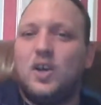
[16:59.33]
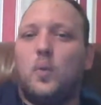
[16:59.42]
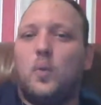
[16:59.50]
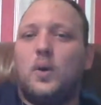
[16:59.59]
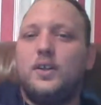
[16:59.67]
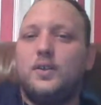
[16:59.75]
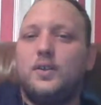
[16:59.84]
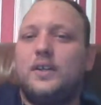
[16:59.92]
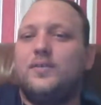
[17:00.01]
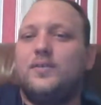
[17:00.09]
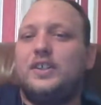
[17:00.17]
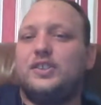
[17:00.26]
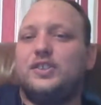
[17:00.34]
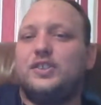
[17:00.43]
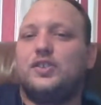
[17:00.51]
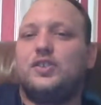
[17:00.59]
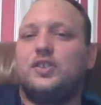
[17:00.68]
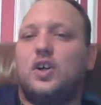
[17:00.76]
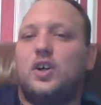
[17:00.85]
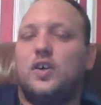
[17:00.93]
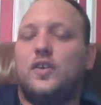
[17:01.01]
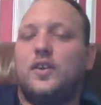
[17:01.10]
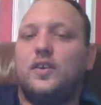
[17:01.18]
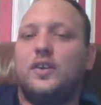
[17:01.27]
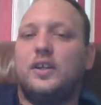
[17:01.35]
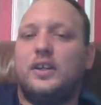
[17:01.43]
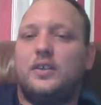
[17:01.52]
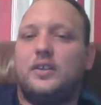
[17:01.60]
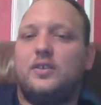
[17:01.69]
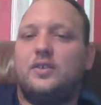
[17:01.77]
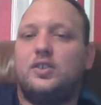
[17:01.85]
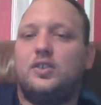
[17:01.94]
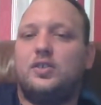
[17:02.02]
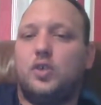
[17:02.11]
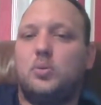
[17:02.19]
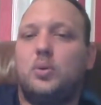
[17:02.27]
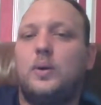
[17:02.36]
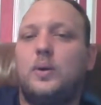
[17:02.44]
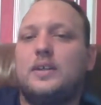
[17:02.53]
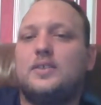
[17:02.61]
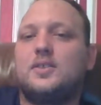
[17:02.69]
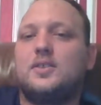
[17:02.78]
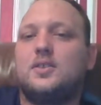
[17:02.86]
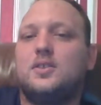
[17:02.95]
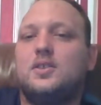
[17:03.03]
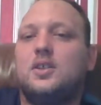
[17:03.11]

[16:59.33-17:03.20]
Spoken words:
What unique features are there in Chrome OS